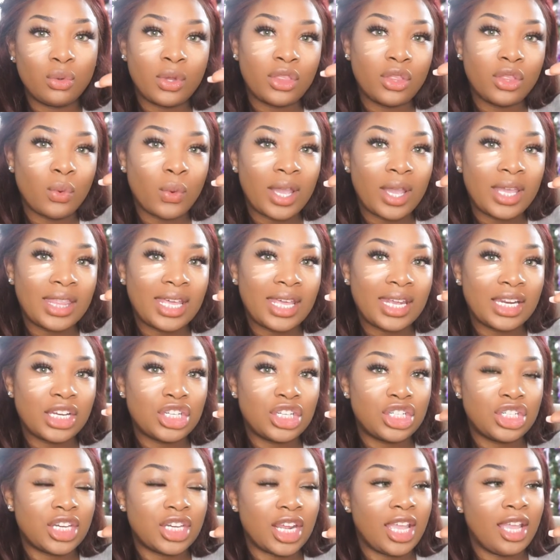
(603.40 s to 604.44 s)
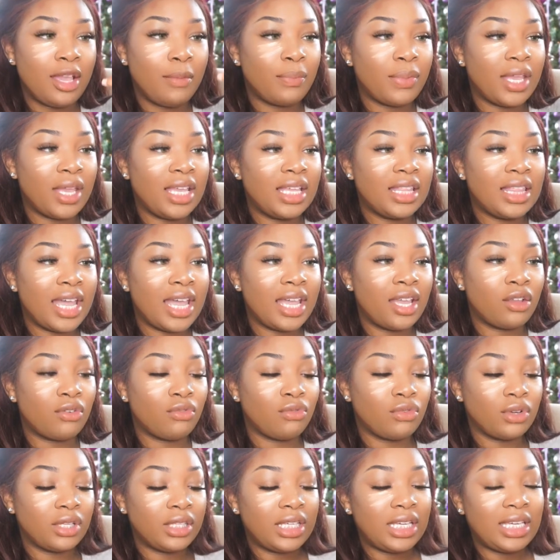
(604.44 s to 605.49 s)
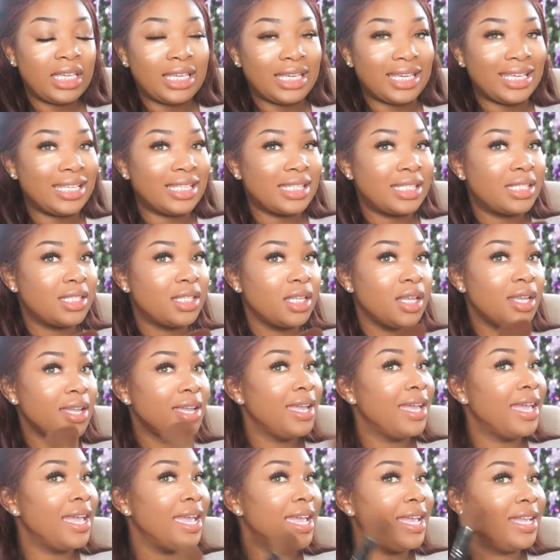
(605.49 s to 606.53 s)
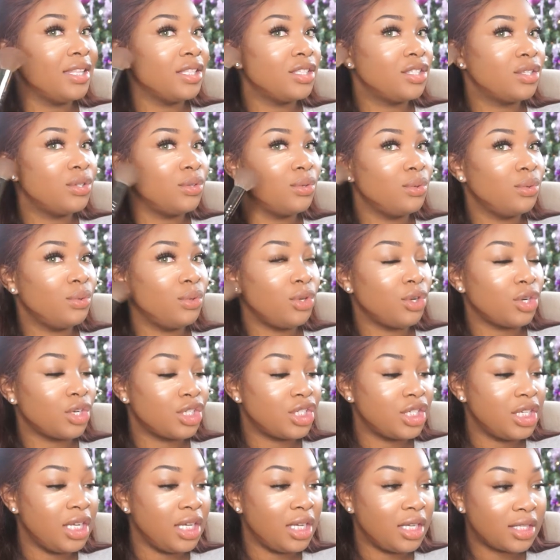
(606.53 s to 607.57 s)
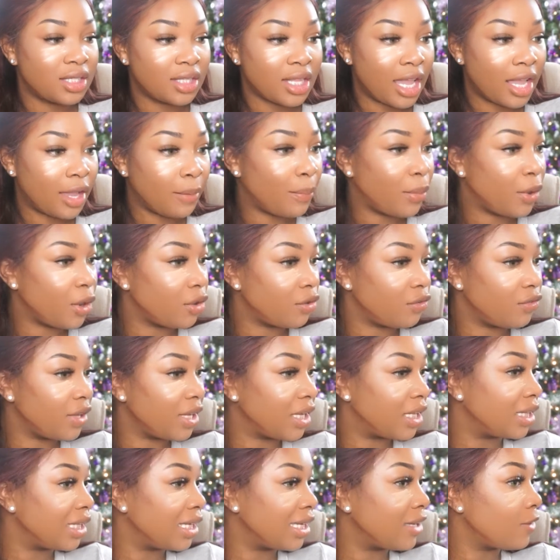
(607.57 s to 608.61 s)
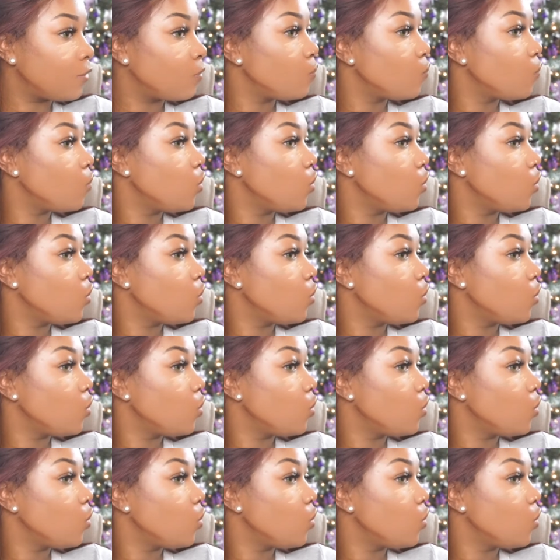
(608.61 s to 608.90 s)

with the way that it's shaped, it like really gets into your cheeks like perfectly.